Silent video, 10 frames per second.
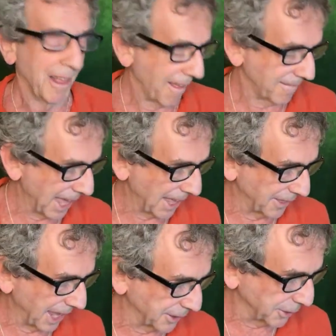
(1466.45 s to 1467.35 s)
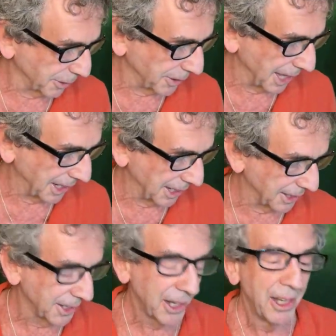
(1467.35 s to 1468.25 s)
And that's what that
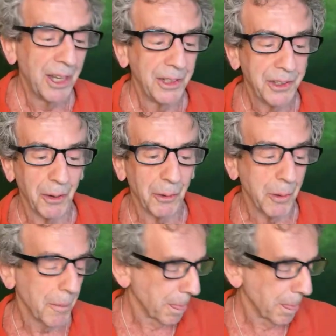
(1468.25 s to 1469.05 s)
is. So